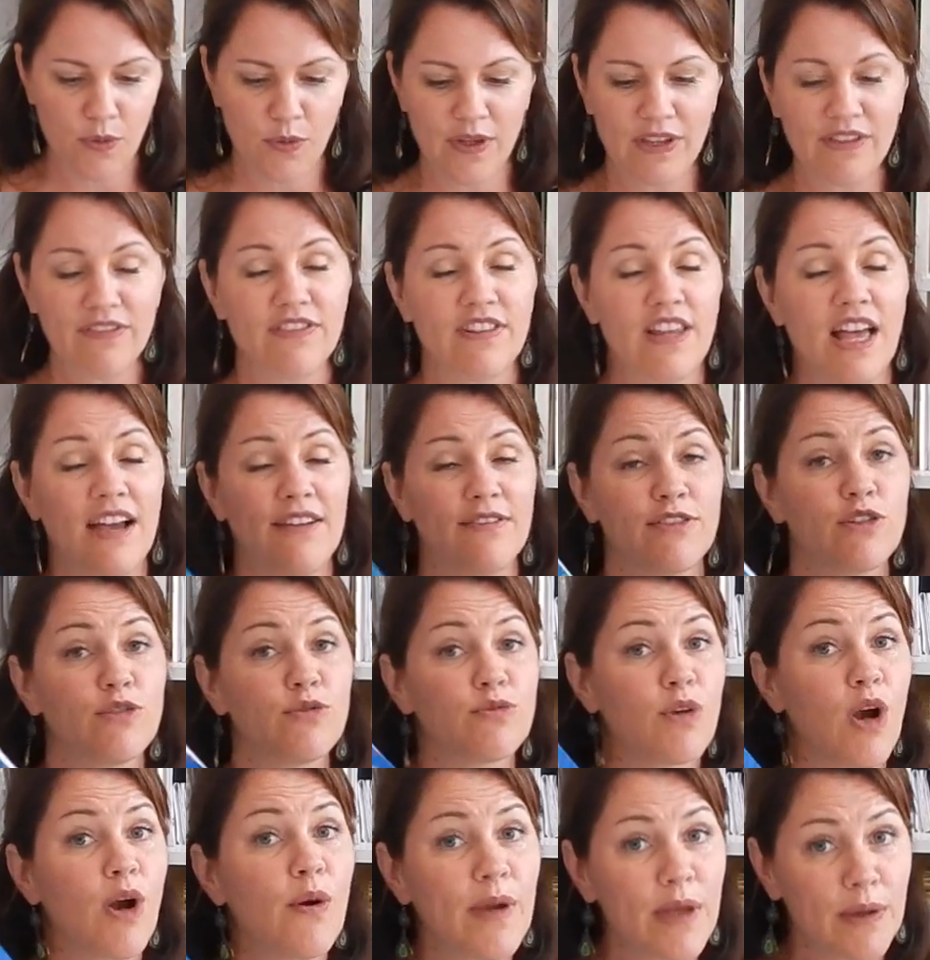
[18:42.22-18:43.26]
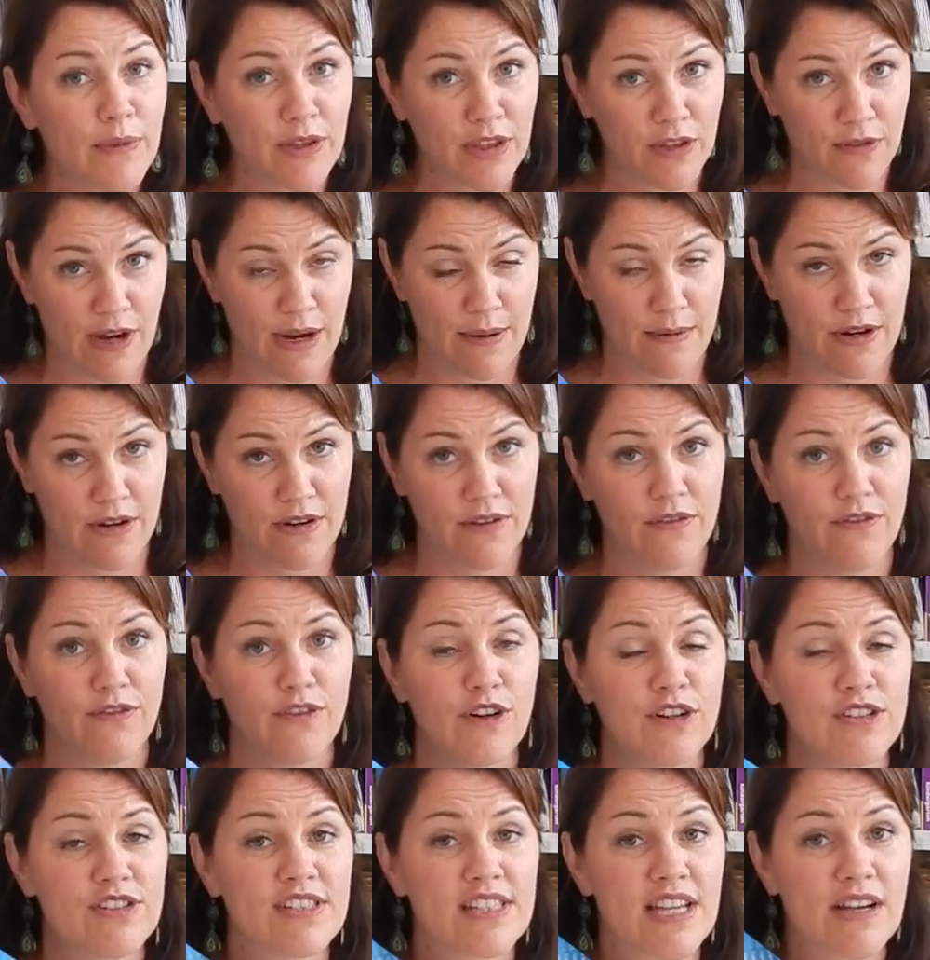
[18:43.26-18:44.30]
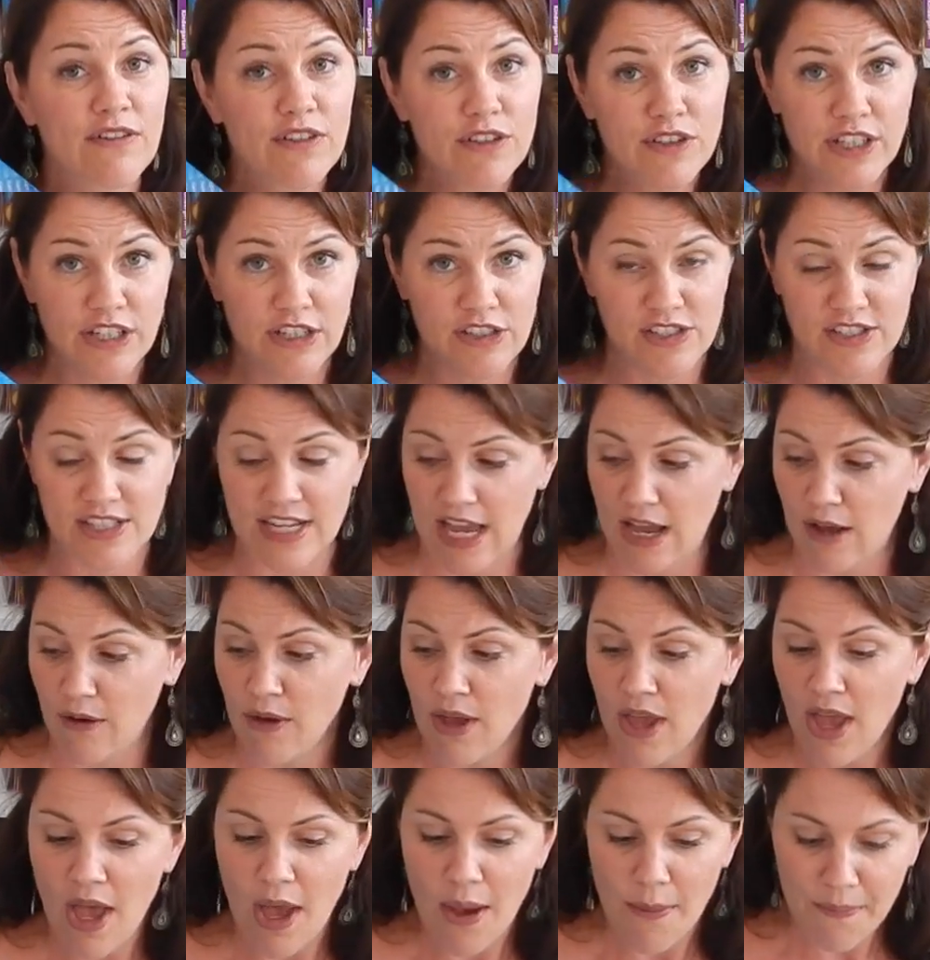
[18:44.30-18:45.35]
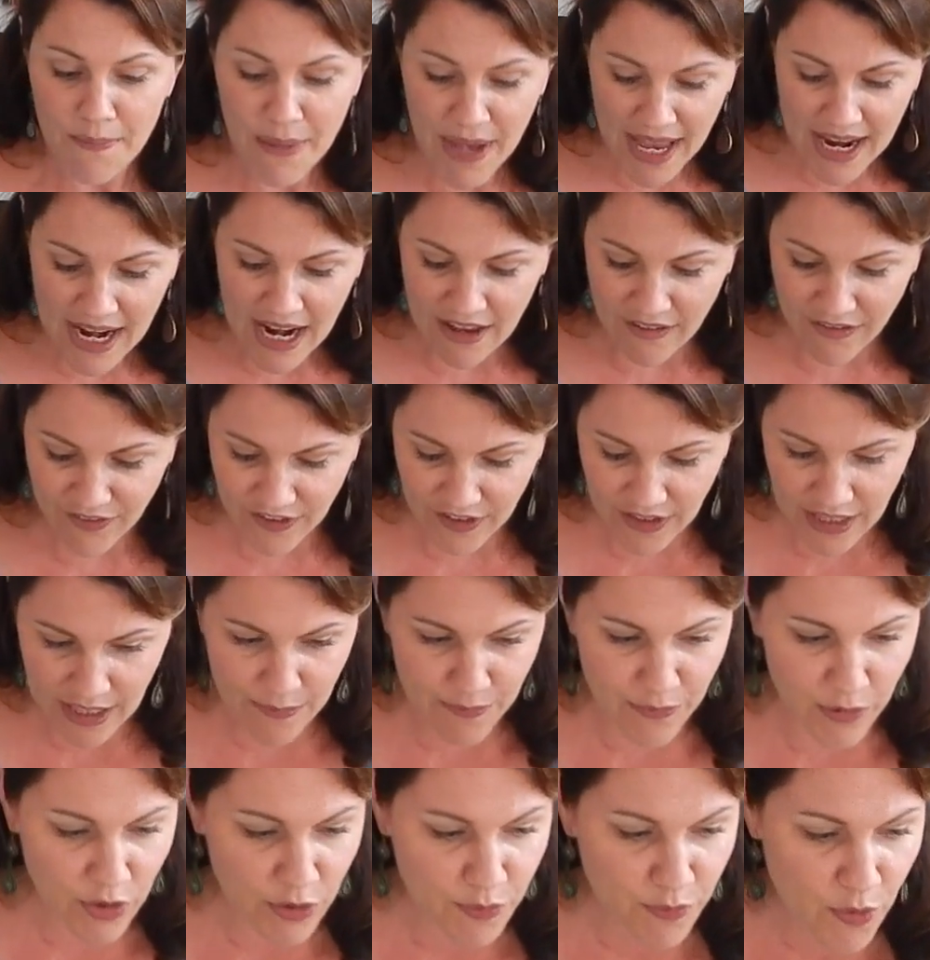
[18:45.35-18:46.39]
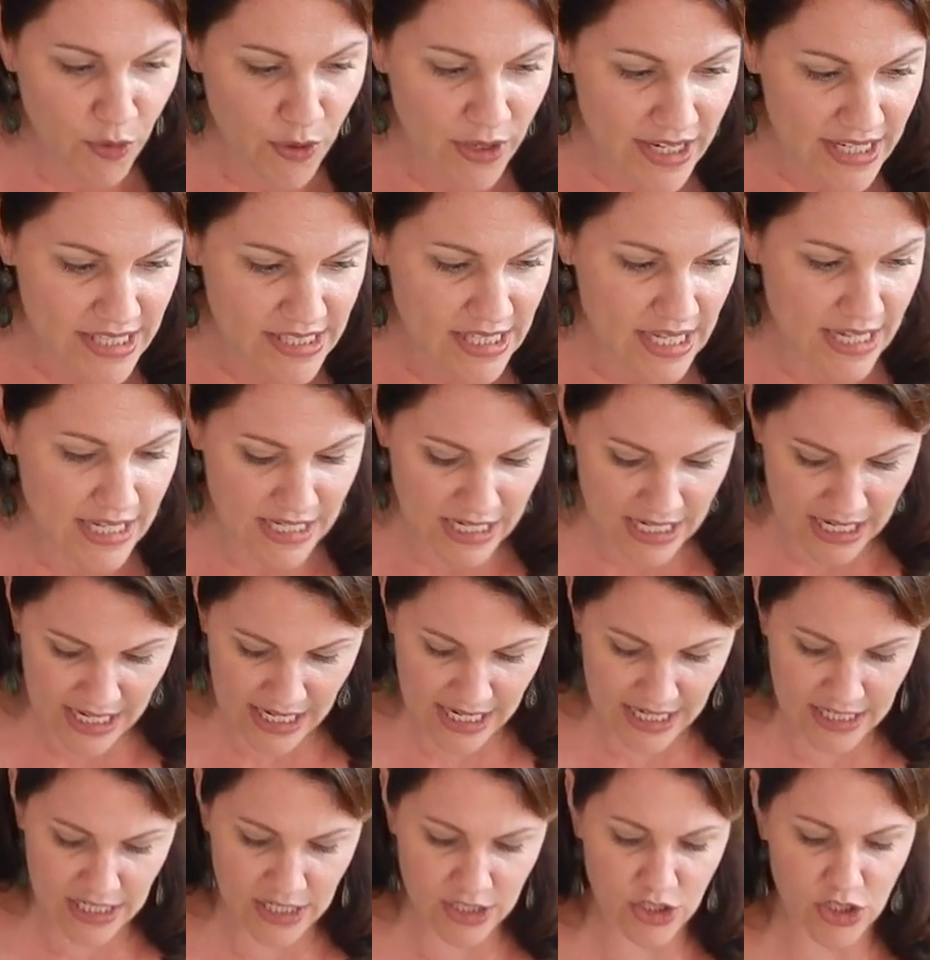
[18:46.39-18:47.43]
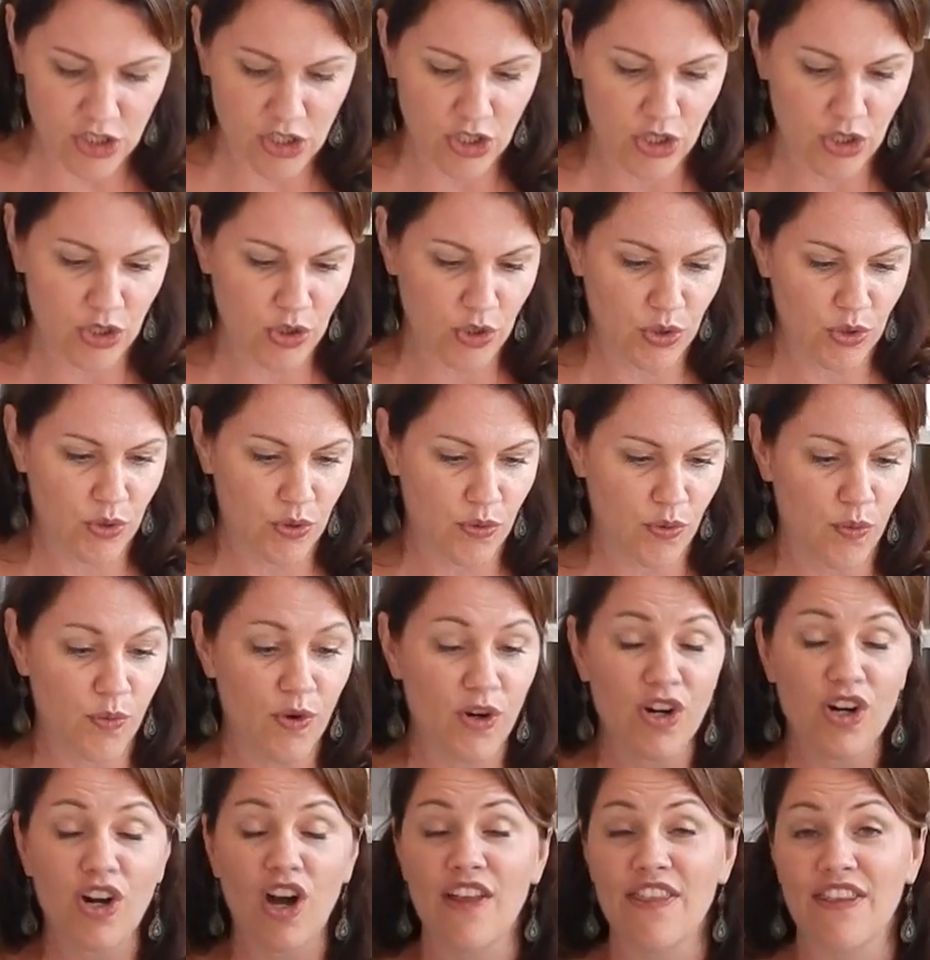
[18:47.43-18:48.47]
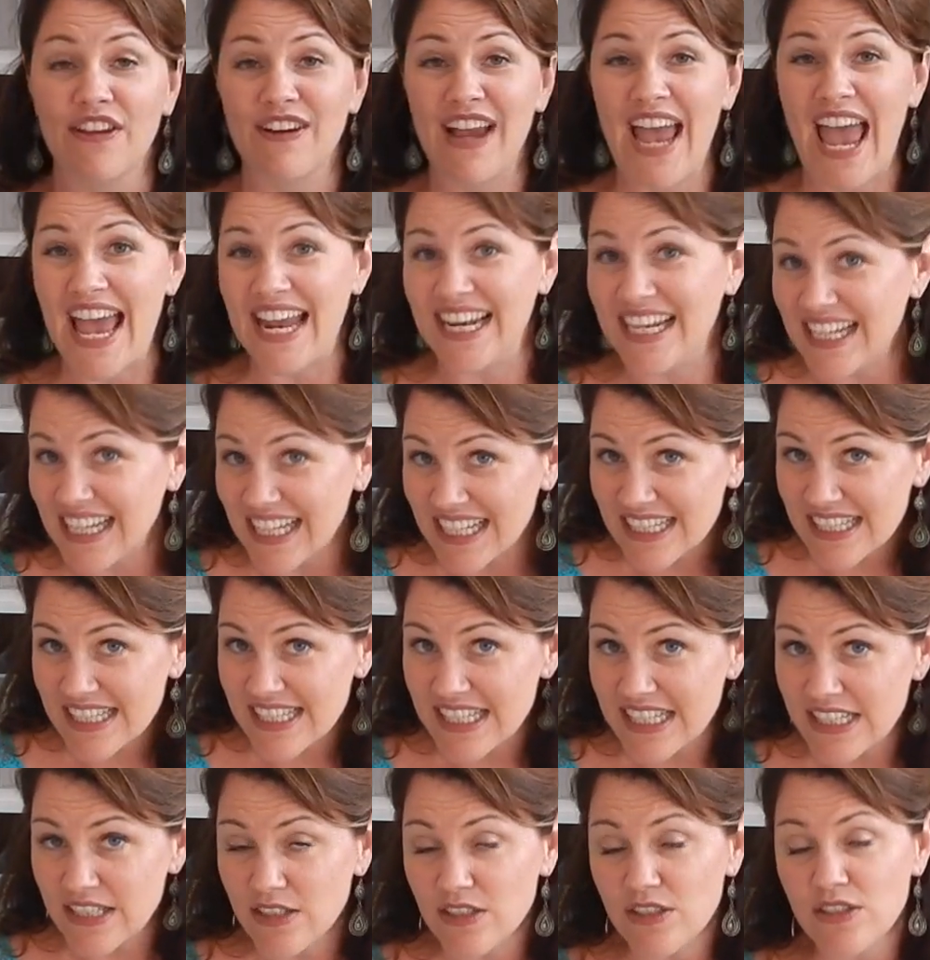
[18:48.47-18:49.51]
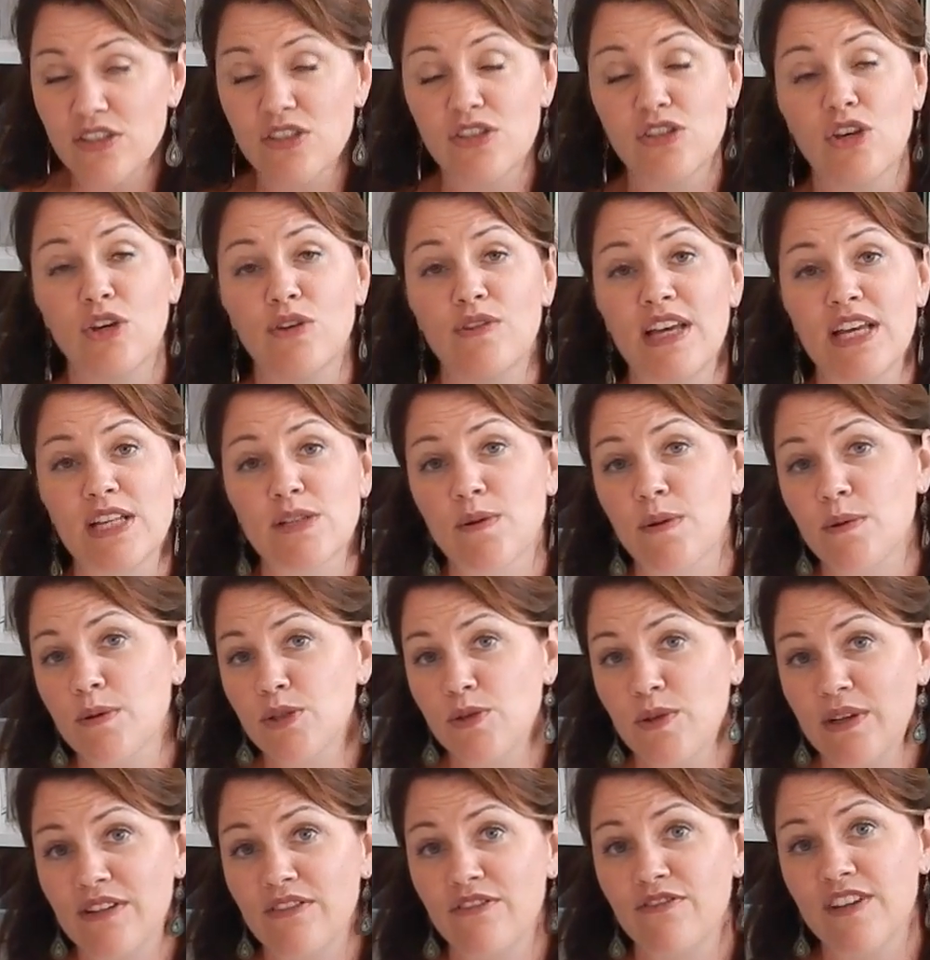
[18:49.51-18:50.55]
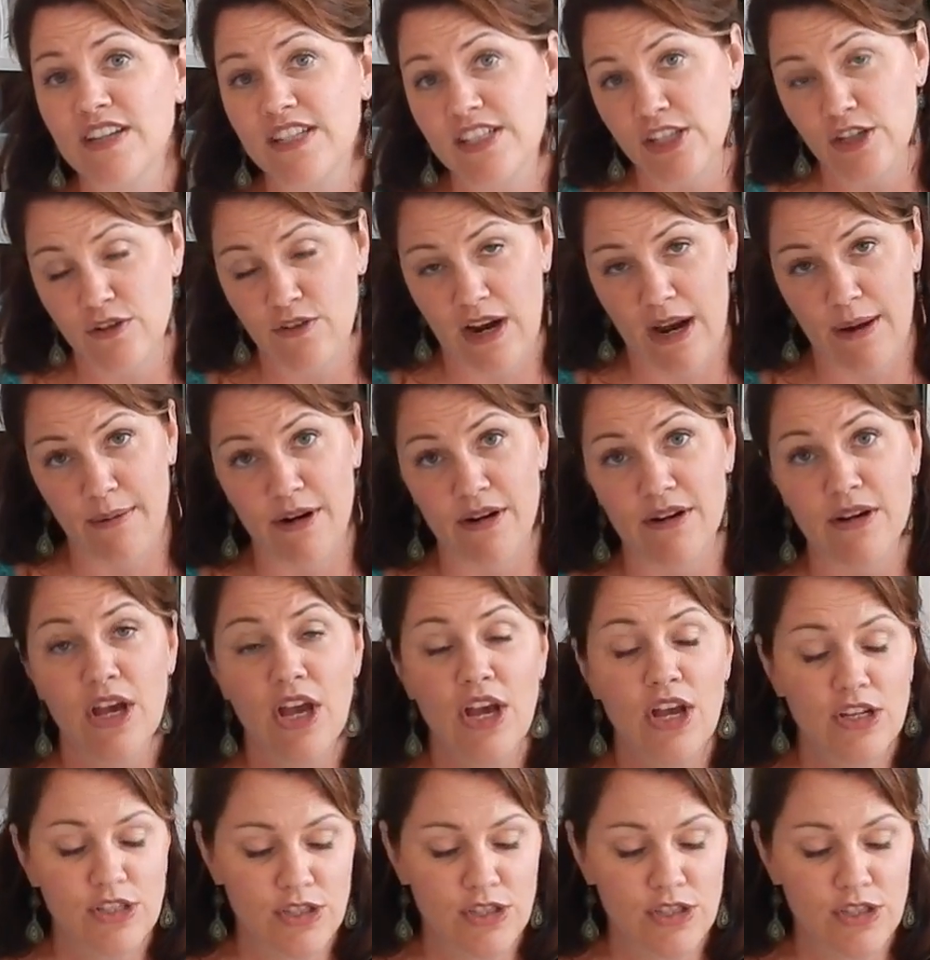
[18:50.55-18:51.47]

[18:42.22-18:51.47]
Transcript: we've loved growing with grammar for several years now, but I feel like both boys need to work on their editing skills, so that's why we're doing Fix-It Grammar.